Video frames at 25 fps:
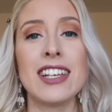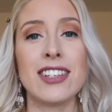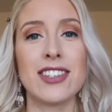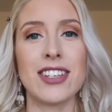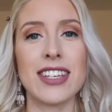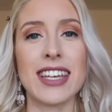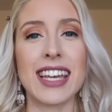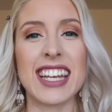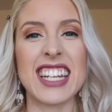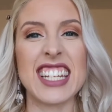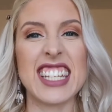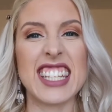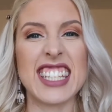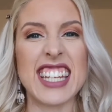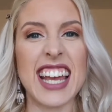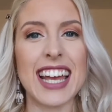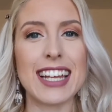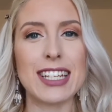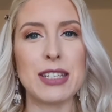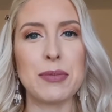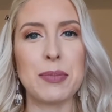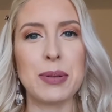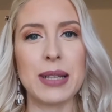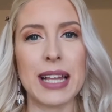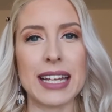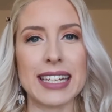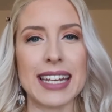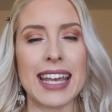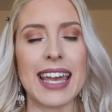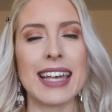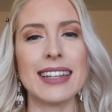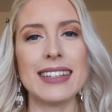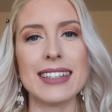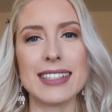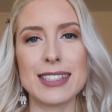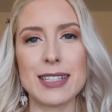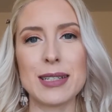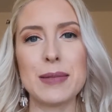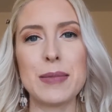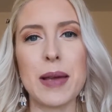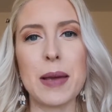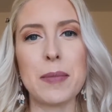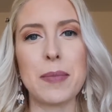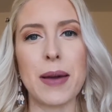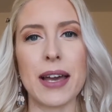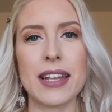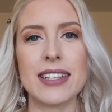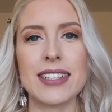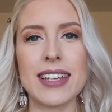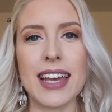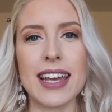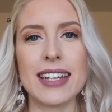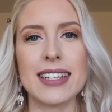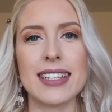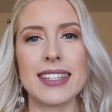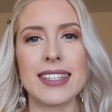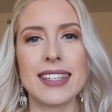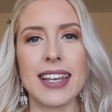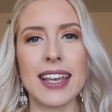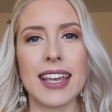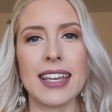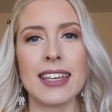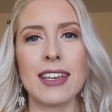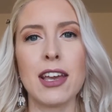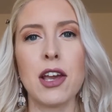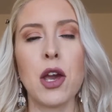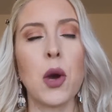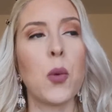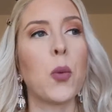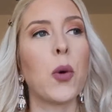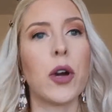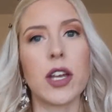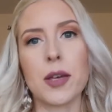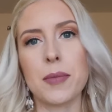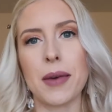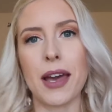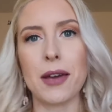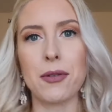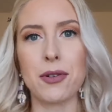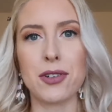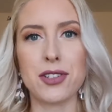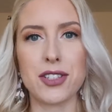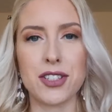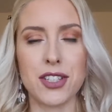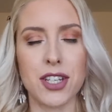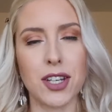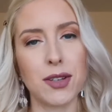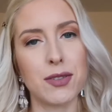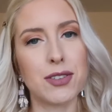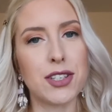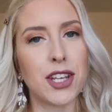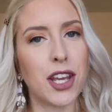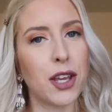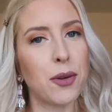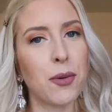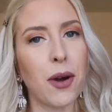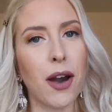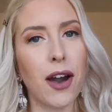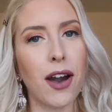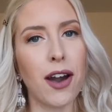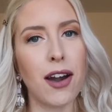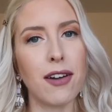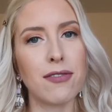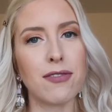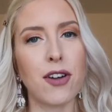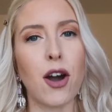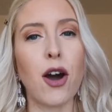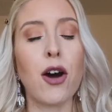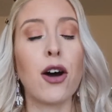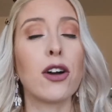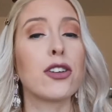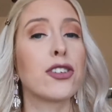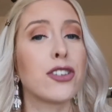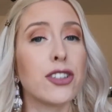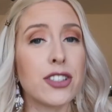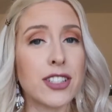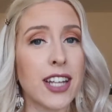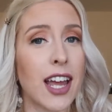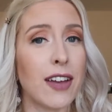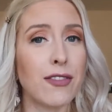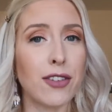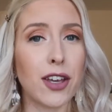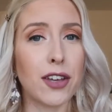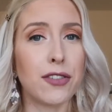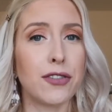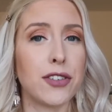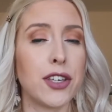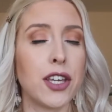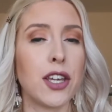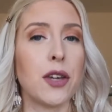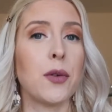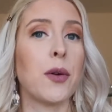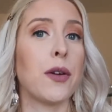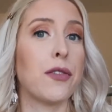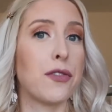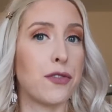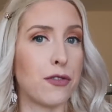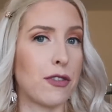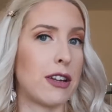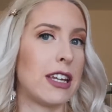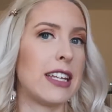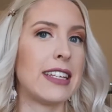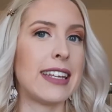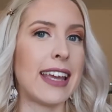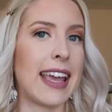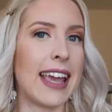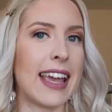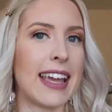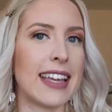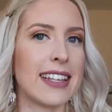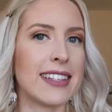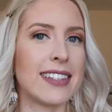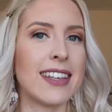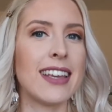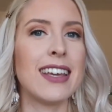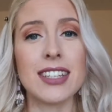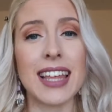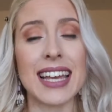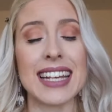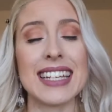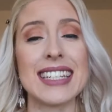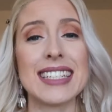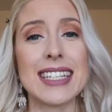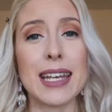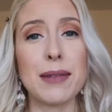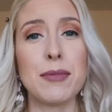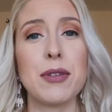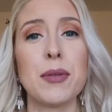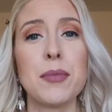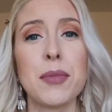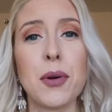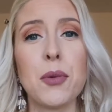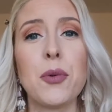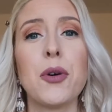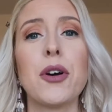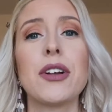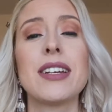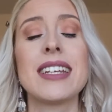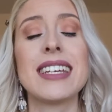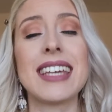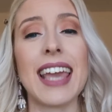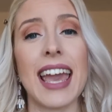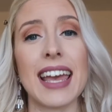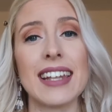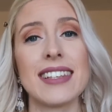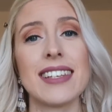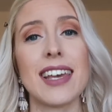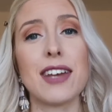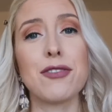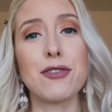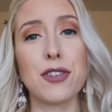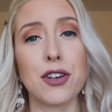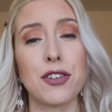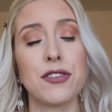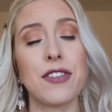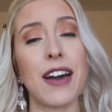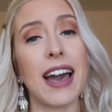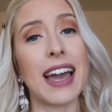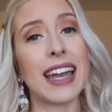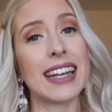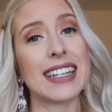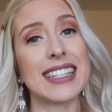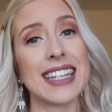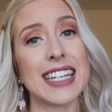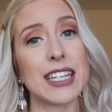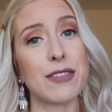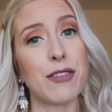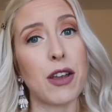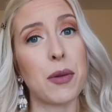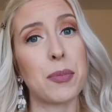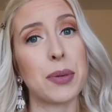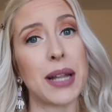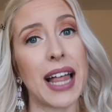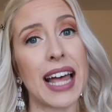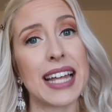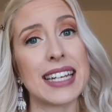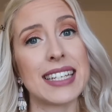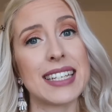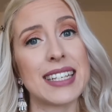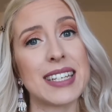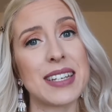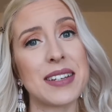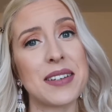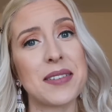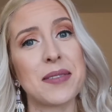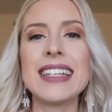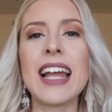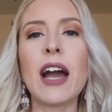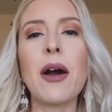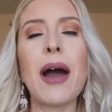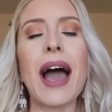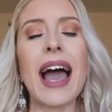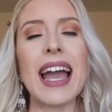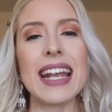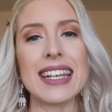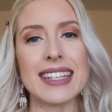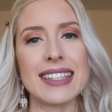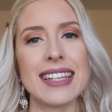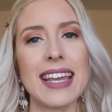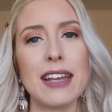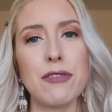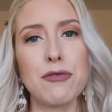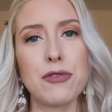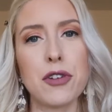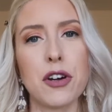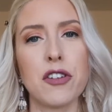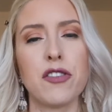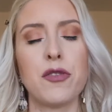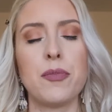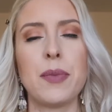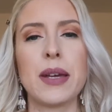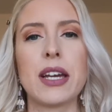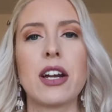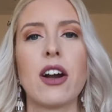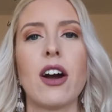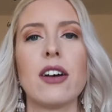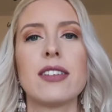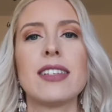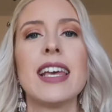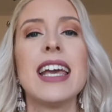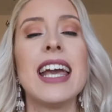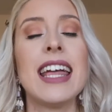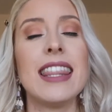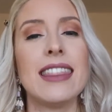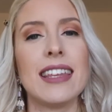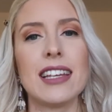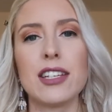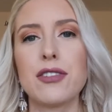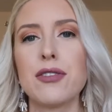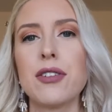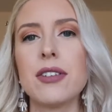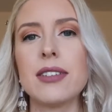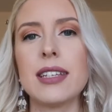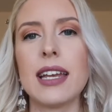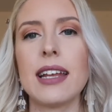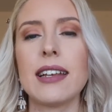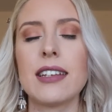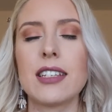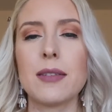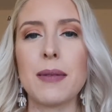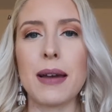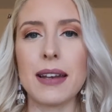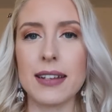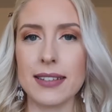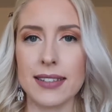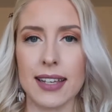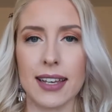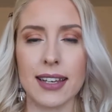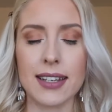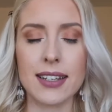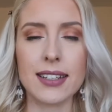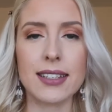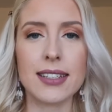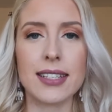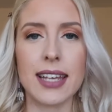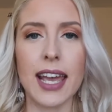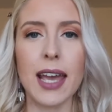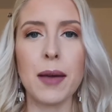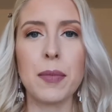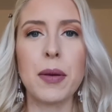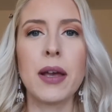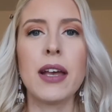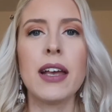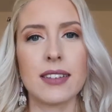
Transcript: so you can start to plan it a little bit better and see what you might want to do 2 of, or just have a few free days. So that is tip number 1, get a rough itinerary planned. Now I say rough because this rolls into my second tip,